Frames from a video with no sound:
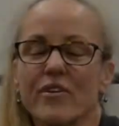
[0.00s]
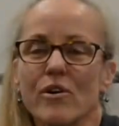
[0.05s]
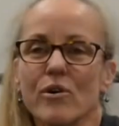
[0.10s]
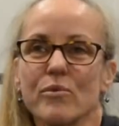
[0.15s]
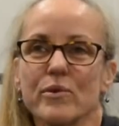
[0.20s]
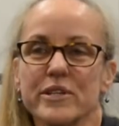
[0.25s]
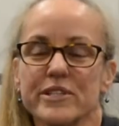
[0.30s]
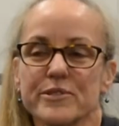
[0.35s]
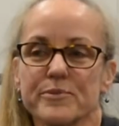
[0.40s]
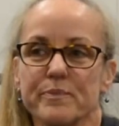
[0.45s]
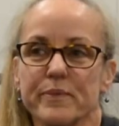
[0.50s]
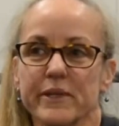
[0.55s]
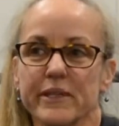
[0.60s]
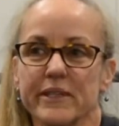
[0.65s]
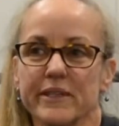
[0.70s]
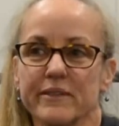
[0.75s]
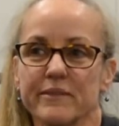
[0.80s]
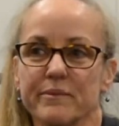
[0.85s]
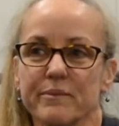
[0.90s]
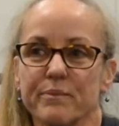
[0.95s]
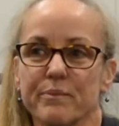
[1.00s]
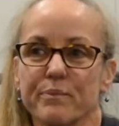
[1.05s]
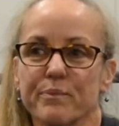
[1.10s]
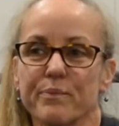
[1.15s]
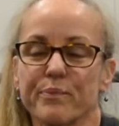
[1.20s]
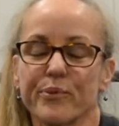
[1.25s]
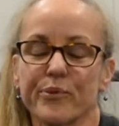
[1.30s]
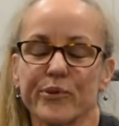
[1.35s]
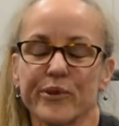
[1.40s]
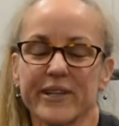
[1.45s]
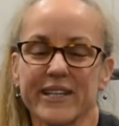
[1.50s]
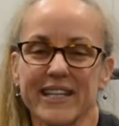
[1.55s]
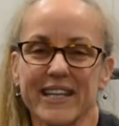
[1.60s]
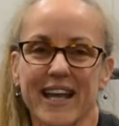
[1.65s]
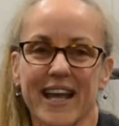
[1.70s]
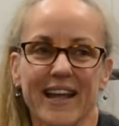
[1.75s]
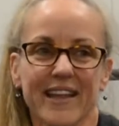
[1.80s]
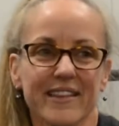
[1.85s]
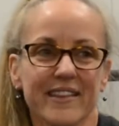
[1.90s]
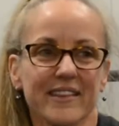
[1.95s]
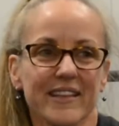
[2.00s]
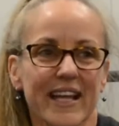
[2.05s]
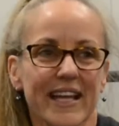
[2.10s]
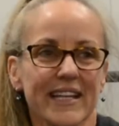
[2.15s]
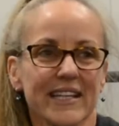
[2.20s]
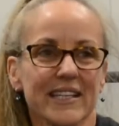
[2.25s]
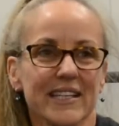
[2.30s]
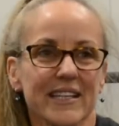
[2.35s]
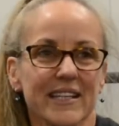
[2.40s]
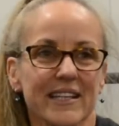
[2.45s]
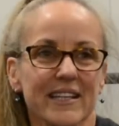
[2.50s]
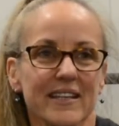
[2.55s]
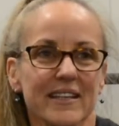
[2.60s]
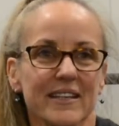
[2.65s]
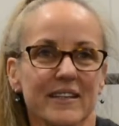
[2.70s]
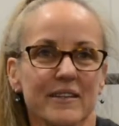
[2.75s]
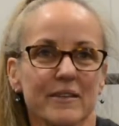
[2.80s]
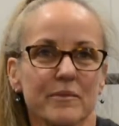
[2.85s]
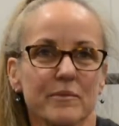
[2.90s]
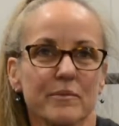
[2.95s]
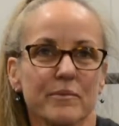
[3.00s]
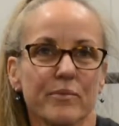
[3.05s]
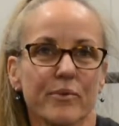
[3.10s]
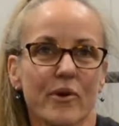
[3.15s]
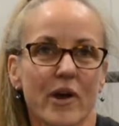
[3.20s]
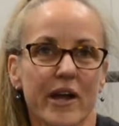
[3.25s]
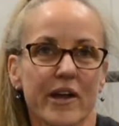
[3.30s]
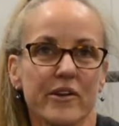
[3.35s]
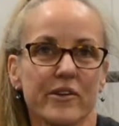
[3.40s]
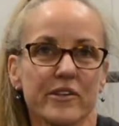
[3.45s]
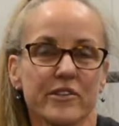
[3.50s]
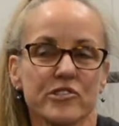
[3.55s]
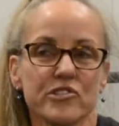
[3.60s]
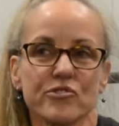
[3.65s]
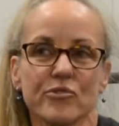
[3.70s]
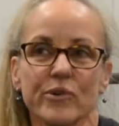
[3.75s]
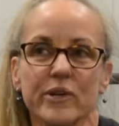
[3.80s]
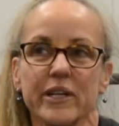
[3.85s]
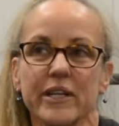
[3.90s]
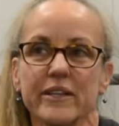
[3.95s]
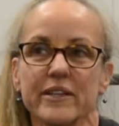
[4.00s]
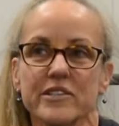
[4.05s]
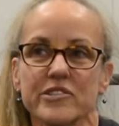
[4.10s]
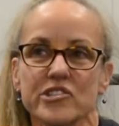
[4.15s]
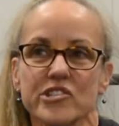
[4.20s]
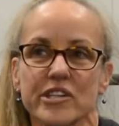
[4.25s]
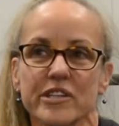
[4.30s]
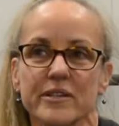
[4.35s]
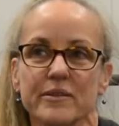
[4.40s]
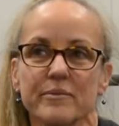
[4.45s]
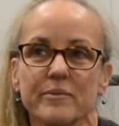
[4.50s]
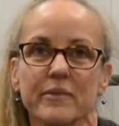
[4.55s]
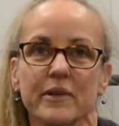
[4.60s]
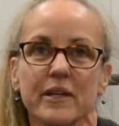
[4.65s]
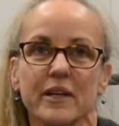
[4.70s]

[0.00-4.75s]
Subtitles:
always been pretty athletic prior to joining the gym,